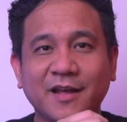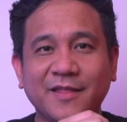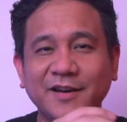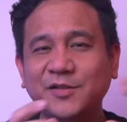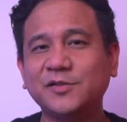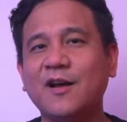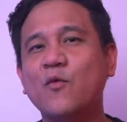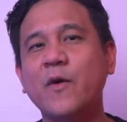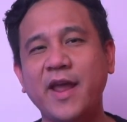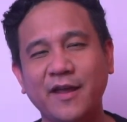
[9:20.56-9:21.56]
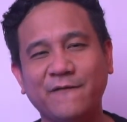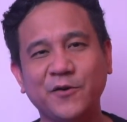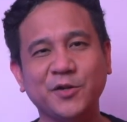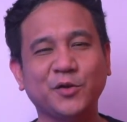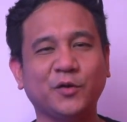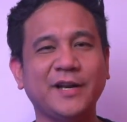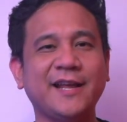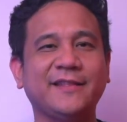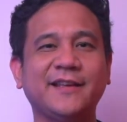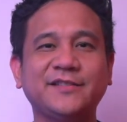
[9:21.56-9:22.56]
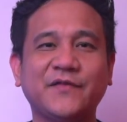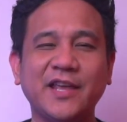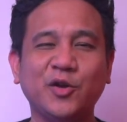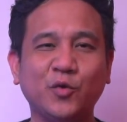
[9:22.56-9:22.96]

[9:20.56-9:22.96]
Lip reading: There's also a way for you to connect this via